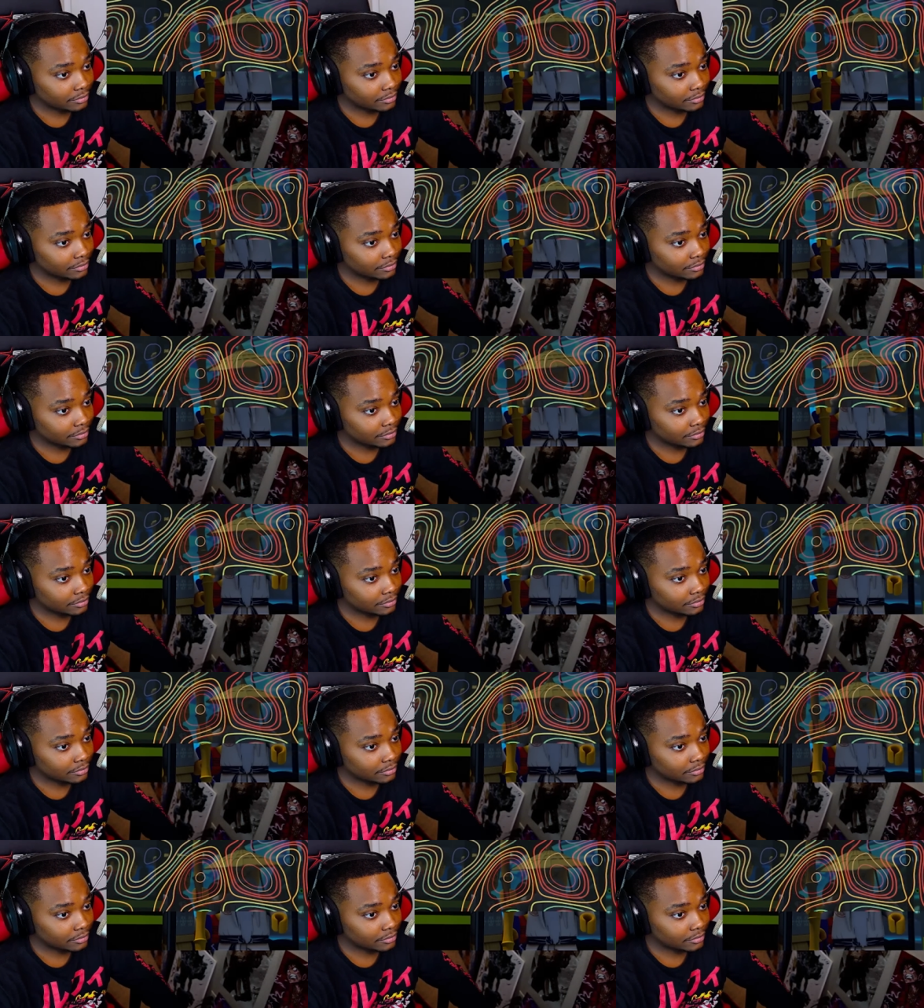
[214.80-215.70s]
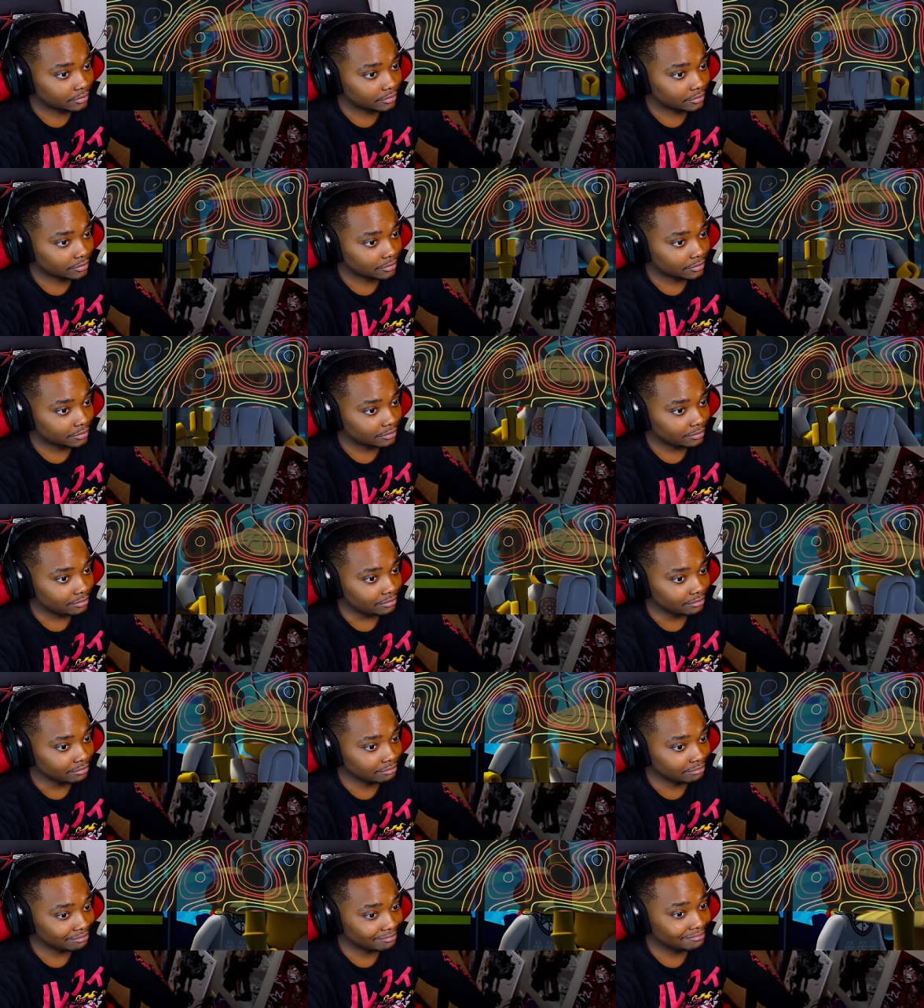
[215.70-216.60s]
on foot.
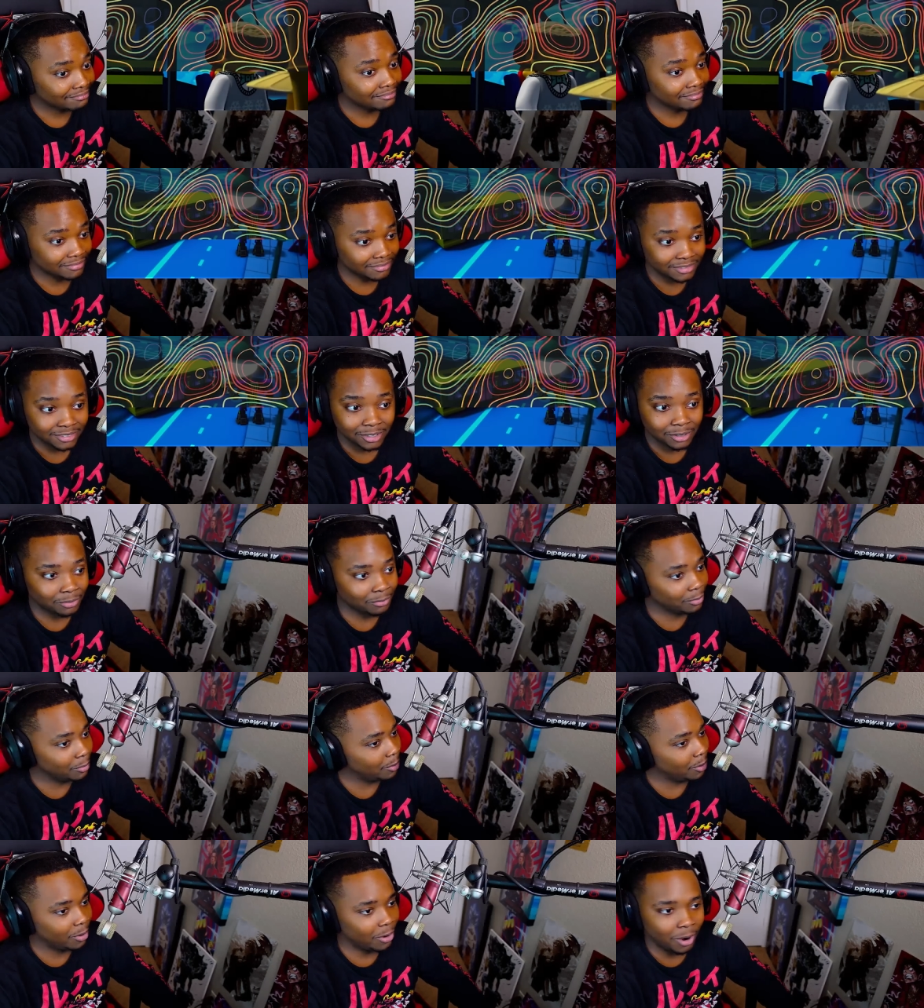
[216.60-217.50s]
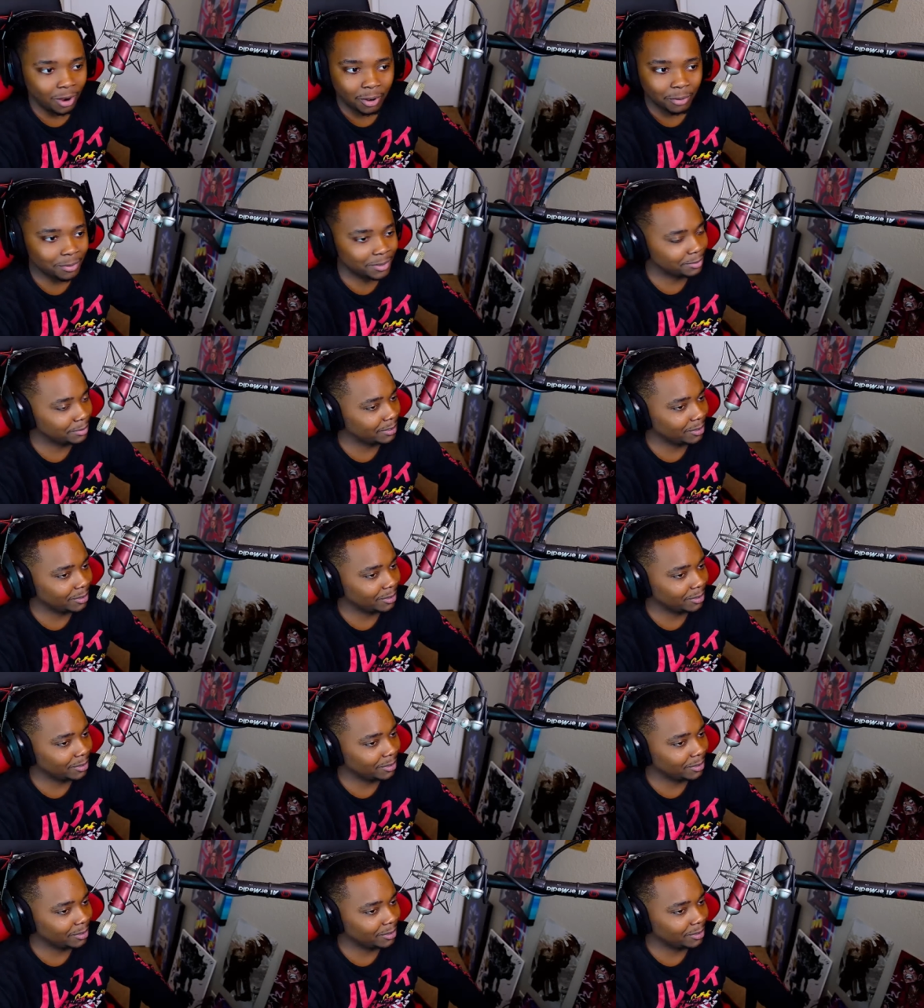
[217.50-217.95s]
Besides, we'll always with the